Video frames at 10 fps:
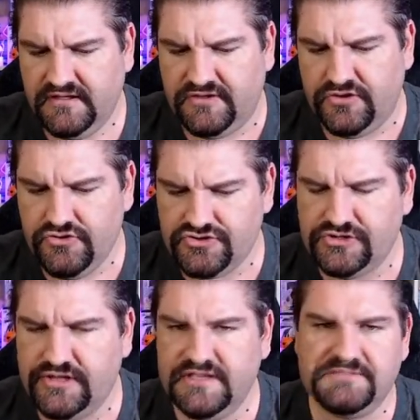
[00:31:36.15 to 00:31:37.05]

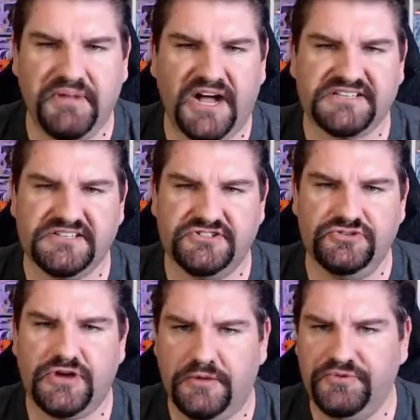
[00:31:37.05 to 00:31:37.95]
usually these boxes do
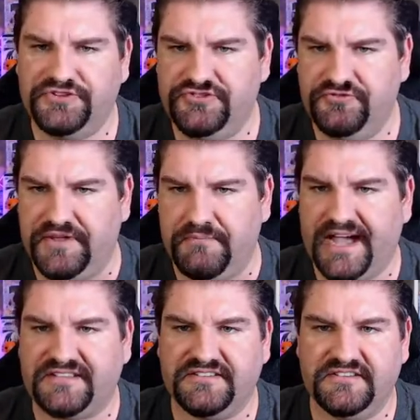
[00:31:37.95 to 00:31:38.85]
come with two
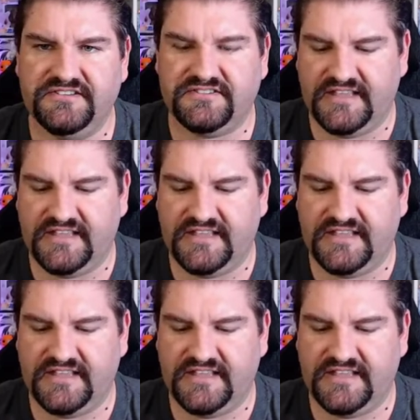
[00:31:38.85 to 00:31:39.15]
VMAXs.